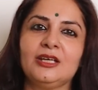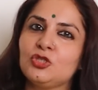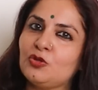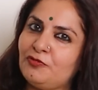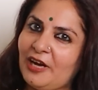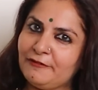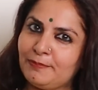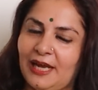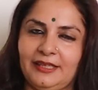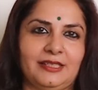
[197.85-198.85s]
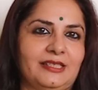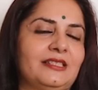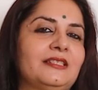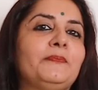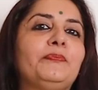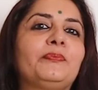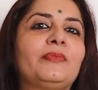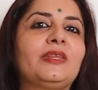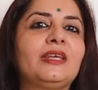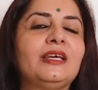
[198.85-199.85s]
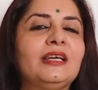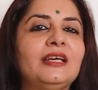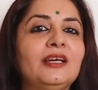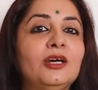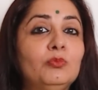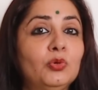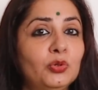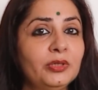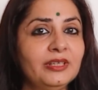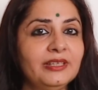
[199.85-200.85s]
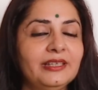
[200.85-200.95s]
So five planets. Moon